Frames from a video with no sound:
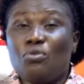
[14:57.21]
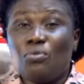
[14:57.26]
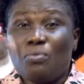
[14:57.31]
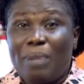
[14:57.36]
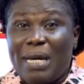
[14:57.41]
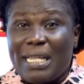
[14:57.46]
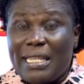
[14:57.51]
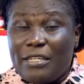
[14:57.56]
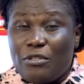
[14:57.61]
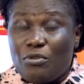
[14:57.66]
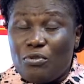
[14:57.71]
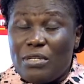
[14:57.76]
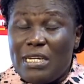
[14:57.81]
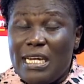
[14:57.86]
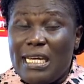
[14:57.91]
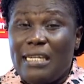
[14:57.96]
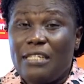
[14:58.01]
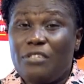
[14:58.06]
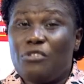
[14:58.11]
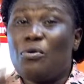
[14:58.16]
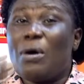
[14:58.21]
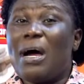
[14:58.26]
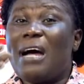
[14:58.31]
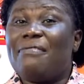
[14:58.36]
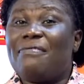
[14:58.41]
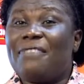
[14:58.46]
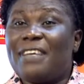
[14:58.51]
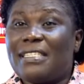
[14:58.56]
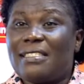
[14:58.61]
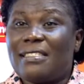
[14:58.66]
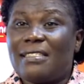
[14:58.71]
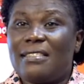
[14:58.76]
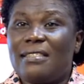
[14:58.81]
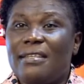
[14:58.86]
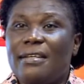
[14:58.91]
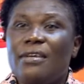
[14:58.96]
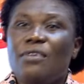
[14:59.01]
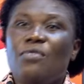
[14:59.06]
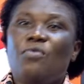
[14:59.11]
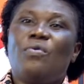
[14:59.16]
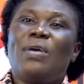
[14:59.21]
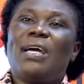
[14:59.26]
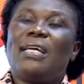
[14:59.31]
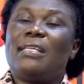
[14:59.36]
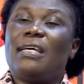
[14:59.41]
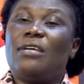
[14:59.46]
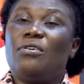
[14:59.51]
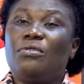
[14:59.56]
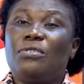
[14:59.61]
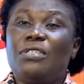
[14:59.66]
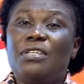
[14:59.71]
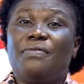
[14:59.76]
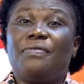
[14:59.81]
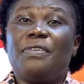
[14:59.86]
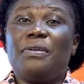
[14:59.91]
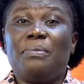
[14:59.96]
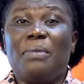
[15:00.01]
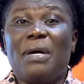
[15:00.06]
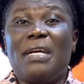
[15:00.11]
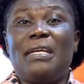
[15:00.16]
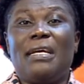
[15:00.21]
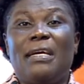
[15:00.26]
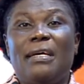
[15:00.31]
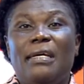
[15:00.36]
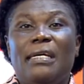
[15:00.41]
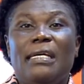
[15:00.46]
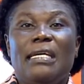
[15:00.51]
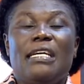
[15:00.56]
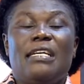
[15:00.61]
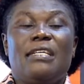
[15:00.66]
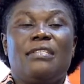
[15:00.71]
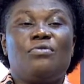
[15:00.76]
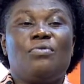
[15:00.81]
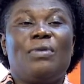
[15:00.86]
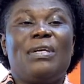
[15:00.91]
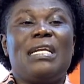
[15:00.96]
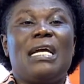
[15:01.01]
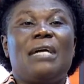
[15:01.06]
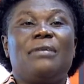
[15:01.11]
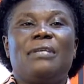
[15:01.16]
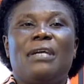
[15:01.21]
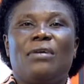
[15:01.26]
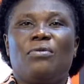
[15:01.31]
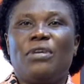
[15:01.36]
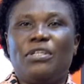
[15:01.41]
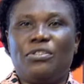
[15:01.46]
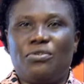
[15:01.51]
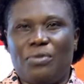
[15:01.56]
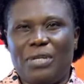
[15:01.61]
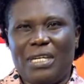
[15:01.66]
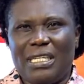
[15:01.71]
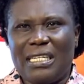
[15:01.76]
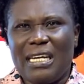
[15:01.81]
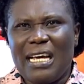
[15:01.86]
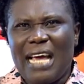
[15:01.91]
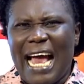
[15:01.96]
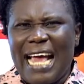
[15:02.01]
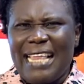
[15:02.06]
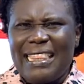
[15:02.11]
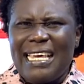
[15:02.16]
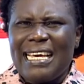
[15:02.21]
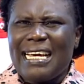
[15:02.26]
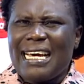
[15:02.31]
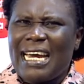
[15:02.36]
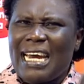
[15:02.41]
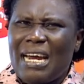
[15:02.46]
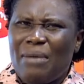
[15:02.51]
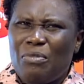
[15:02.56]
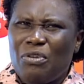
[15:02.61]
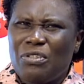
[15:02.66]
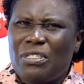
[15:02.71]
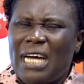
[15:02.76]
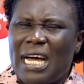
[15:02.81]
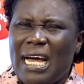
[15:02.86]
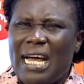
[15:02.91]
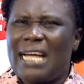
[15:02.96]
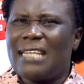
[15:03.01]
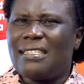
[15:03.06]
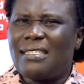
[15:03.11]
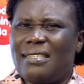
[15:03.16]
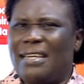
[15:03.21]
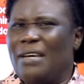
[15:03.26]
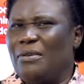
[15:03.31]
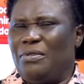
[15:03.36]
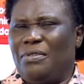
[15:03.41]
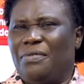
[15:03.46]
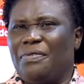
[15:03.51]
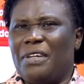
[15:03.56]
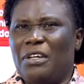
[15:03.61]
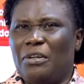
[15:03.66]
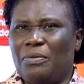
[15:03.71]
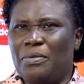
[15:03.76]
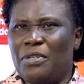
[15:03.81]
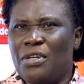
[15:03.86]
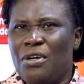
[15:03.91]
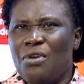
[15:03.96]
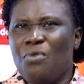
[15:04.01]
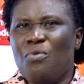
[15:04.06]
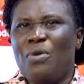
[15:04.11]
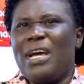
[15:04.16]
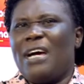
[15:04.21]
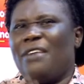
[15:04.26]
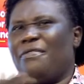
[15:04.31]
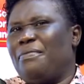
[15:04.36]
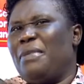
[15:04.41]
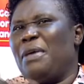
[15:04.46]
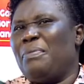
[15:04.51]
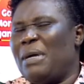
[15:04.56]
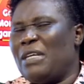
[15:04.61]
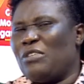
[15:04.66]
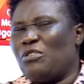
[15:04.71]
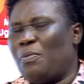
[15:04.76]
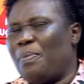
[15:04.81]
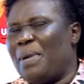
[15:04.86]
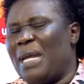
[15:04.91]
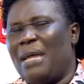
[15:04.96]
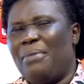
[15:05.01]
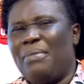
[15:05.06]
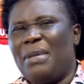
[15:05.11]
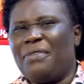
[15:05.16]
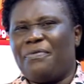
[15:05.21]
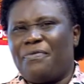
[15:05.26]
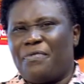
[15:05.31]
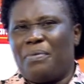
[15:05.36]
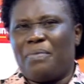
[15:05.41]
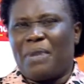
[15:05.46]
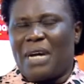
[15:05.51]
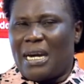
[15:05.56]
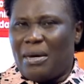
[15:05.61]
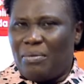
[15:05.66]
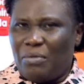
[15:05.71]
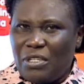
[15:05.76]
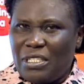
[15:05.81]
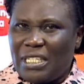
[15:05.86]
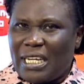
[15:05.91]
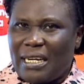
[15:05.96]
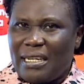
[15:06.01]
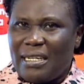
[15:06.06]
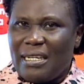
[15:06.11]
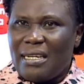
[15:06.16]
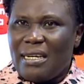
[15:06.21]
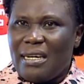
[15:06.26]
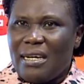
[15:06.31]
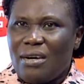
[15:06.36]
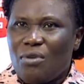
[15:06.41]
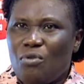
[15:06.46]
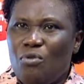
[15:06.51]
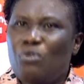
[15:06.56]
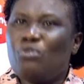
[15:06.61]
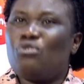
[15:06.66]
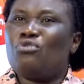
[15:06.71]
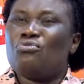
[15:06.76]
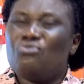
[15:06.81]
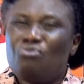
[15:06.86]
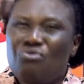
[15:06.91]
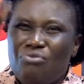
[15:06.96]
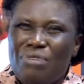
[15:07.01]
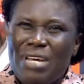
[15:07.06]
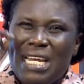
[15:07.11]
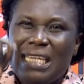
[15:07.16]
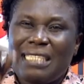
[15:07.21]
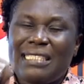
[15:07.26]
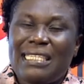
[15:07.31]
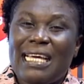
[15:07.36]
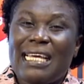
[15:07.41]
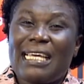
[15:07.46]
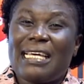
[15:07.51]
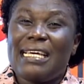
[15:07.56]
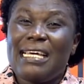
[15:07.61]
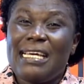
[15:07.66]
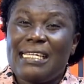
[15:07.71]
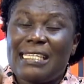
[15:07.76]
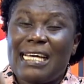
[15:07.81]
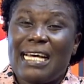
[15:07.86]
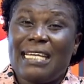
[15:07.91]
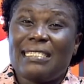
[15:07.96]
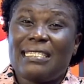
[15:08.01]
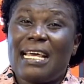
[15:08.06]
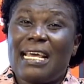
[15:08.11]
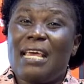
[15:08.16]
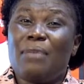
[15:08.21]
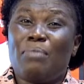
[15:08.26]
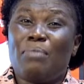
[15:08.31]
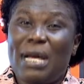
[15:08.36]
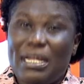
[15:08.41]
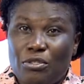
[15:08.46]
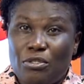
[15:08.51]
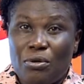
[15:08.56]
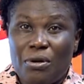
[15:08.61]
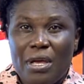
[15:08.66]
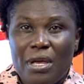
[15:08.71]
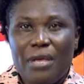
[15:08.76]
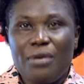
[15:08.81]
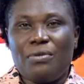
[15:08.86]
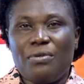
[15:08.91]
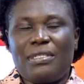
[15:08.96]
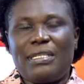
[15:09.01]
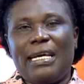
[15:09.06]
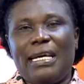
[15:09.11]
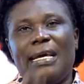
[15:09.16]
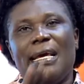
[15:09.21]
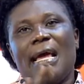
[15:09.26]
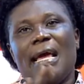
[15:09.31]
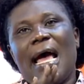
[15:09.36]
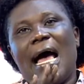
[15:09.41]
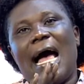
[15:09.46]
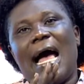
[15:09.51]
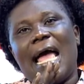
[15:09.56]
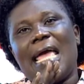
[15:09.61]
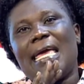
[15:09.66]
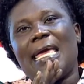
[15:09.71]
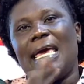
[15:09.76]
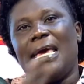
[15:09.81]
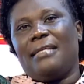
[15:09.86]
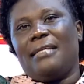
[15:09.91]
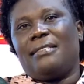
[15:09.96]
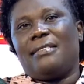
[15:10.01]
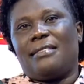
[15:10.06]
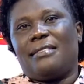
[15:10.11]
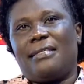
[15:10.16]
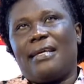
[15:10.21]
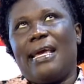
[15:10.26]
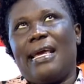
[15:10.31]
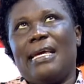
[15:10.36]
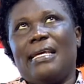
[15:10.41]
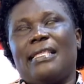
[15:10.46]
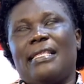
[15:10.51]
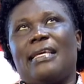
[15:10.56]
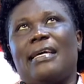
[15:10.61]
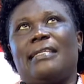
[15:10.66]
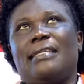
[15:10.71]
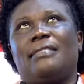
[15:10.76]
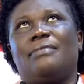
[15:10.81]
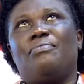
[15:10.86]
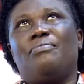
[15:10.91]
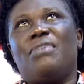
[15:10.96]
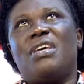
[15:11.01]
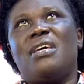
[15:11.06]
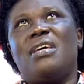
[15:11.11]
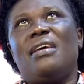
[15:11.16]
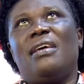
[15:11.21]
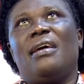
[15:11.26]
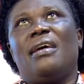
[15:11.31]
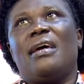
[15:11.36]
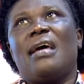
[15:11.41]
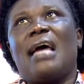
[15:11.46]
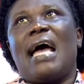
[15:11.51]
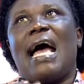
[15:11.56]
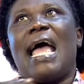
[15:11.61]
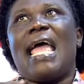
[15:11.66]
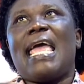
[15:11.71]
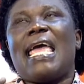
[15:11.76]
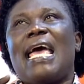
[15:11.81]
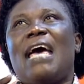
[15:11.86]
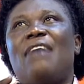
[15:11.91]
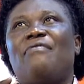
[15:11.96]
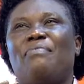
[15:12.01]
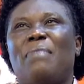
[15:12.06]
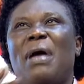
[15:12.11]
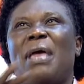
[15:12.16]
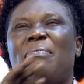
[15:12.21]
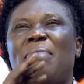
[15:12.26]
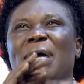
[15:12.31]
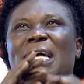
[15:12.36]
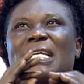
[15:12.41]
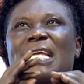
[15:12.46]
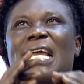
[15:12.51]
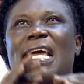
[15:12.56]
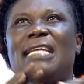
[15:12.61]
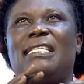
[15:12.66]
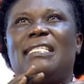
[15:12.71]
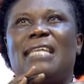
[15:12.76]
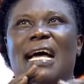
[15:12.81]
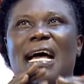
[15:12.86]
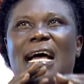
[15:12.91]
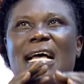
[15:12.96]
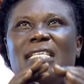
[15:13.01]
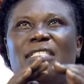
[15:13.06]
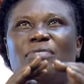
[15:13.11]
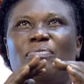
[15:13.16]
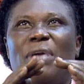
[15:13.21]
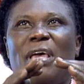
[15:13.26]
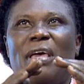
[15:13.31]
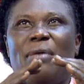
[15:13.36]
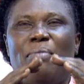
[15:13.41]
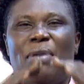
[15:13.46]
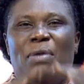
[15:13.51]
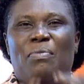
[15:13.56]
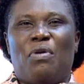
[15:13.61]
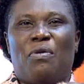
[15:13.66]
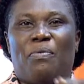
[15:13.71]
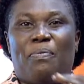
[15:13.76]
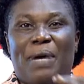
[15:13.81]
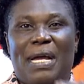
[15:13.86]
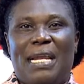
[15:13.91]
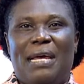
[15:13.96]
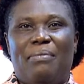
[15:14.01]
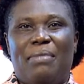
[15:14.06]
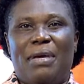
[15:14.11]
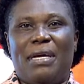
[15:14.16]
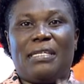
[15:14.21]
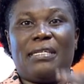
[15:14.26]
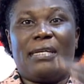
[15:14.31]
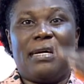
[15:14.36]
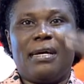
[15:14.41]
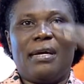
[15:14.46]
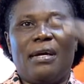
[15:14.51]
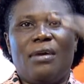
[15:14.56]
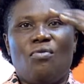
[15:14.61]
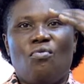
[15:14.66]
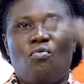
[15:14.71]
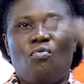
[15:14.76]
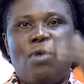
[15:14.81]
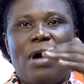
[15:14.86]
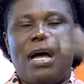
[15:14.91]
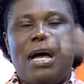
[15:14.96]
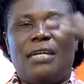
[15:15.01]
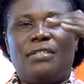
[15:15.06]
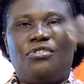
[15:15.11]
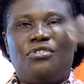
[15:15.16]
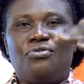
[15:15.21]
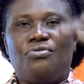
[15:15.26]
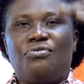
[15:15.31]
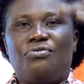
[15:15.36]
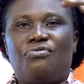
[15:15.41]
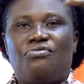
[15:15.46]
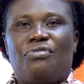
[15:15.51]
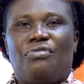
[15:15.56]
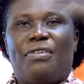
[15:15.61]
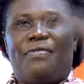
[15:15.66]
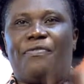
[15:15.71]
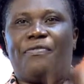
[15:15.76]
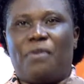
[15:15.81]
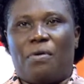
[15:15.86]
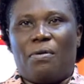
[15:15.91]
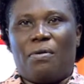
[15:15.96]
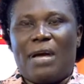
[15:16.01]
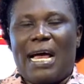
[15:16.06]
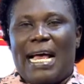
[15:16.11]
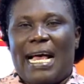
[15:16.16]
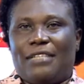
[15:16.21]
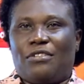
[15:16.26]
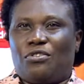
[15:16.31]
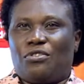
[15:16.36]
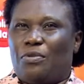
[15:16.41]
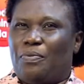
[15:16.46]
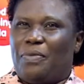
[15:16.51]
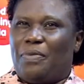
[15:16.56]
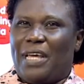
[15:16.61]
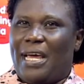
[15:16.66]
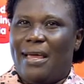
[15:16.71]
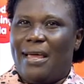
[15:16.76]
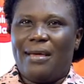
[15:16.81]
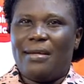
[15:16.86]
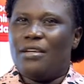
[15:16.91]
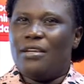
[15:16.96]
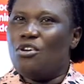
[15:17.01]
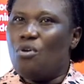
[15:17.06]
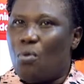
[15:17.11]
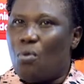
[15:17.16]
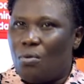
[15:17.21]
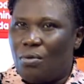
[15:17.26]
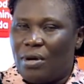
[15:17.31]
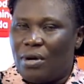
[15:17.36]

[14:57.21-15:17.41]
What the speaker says: By the to dig, to harvest, where they're not given money is when now they're going to eat. I think Karamoja has developed. We have members of parliament from Karamoja who should really take it as a mantle. You see, I hate saying that I have my mandate as a member of parliament, 1, 2, 3, 4. I stop there. No,